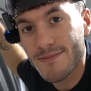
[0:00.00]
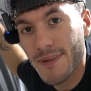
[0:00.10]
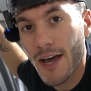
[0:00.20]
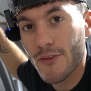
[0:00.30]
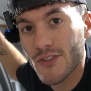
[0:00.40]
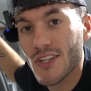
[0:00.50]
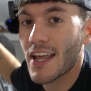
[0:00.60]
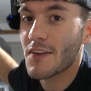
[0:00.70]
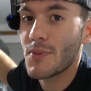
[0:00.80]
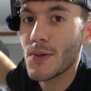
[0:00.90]
Now, there's a
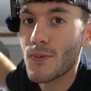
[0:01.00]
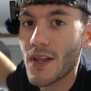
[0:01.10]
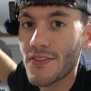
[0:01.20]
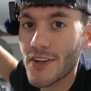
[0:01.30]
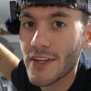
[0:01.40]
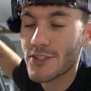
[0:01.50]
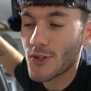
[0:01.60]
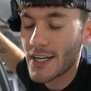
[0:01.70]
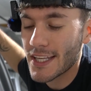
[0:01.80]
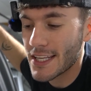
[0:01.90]
lot of people out there that
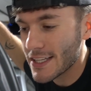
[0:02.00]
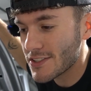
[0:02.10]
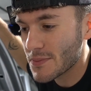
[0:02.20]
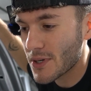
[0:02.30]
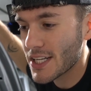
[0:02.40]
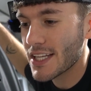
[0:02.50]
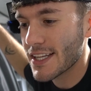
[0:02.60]
try to get easy money,